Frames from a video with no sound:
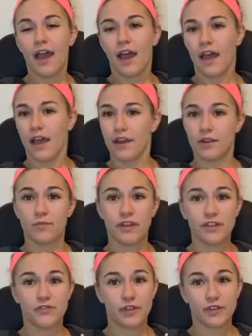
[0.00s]
Uh, Erin
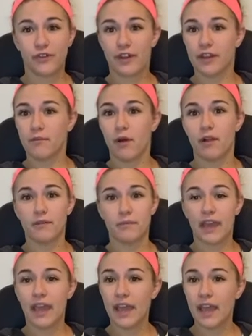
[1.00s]
Blanchfield is fighting Molly
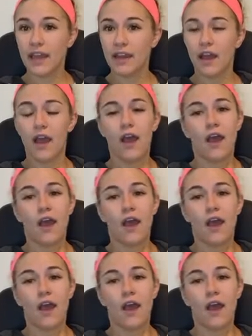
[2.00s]
McCann.